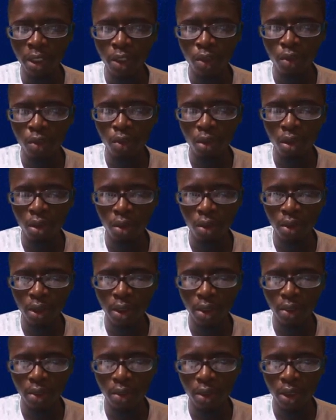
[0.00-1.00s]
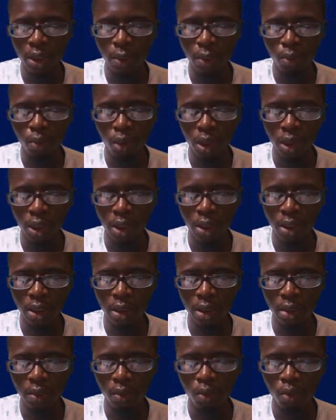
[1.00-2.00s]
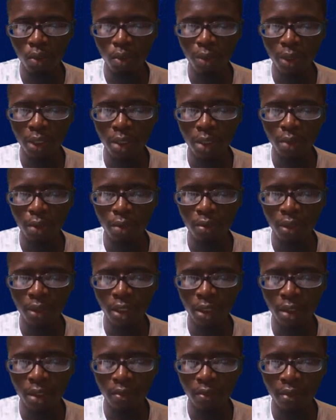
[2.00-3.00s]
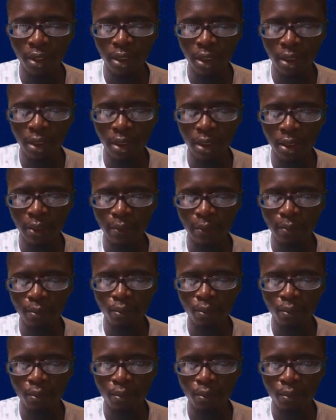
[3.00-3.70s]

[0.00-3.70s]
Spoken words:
need to work on this to see what will be the equivalent of this.